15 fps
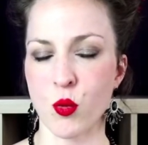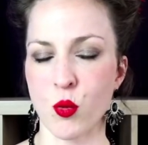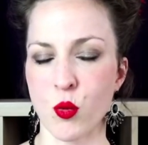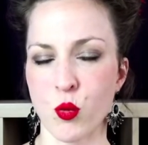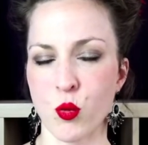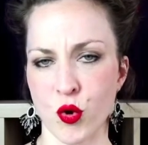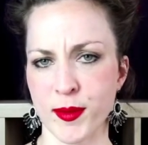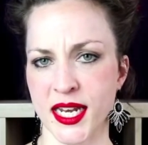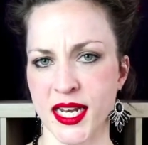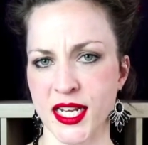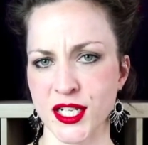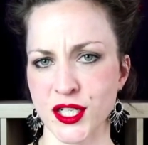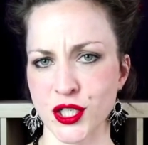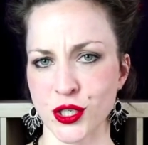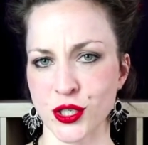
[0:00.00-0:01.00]
closer to
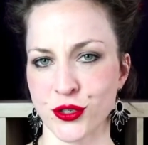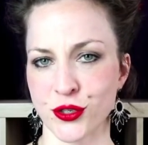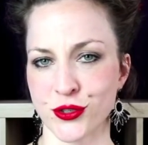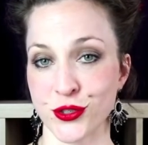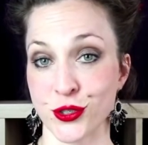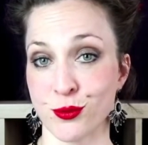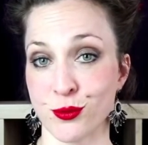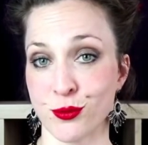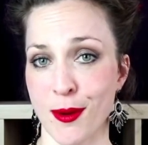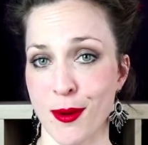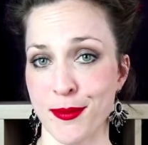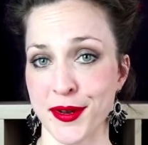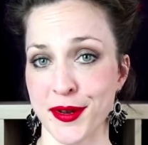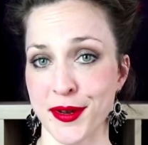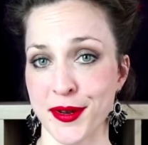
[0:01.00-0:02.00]
property or
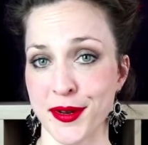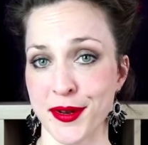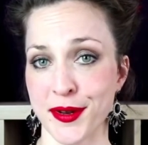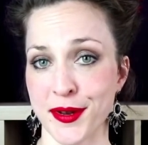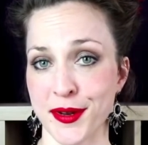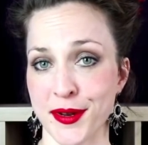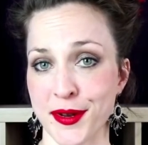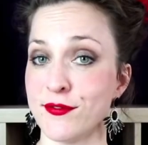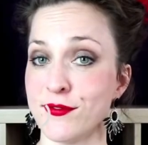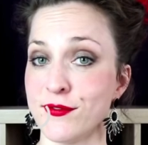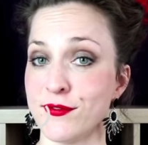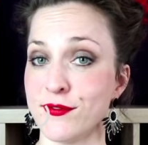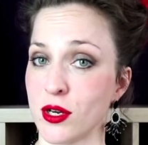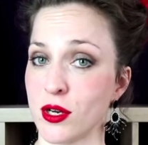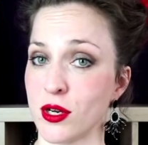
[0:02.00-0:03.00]

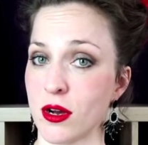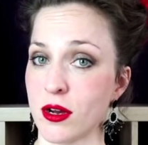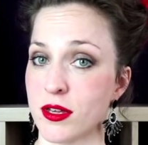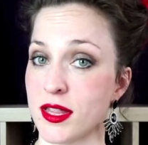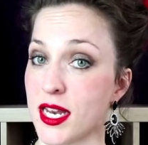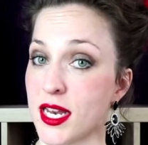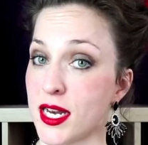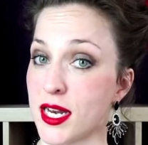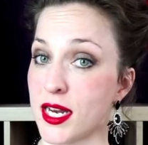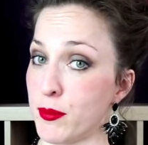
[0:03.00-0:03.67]
livestock than a person.